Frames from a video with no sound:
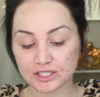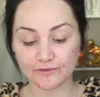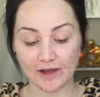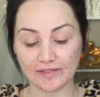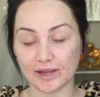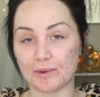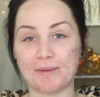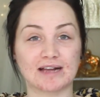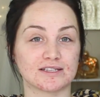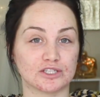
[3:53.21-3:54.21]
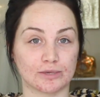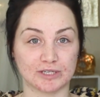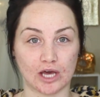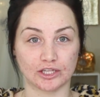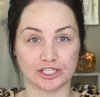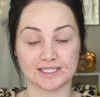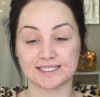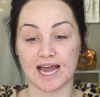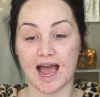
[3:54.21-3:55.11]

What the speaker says: So finally I went back to the dermatologist.